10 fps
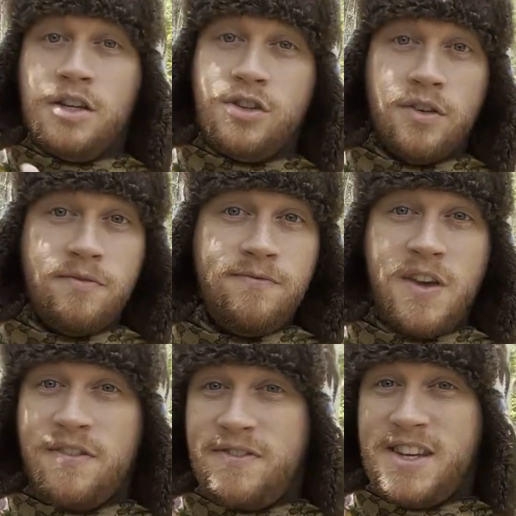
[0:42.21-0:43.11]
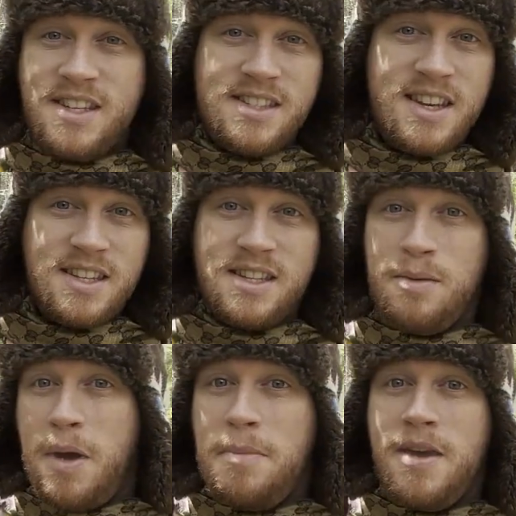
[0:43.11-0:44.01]
to 50, 60,
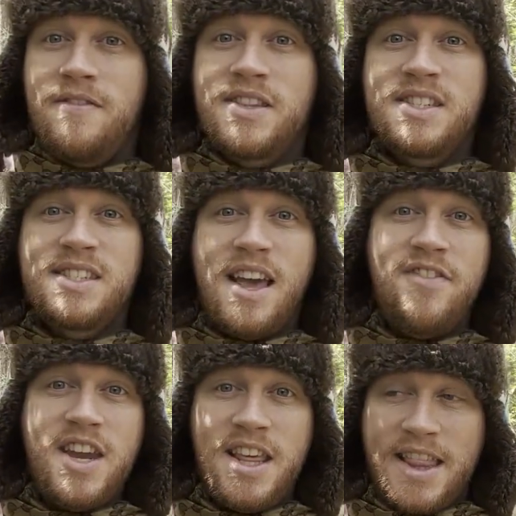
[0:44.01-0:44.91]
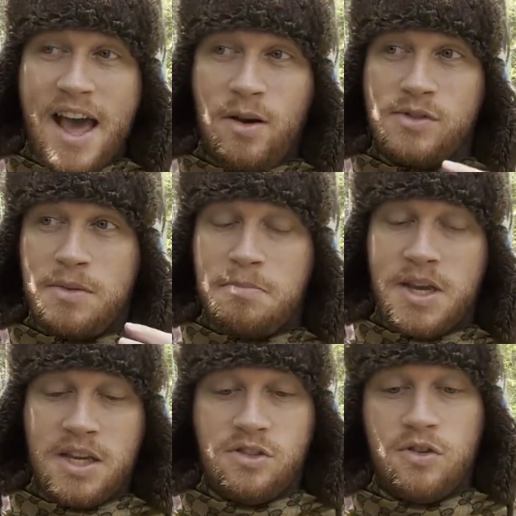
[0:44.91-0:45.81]
maybe even 70,000 bees.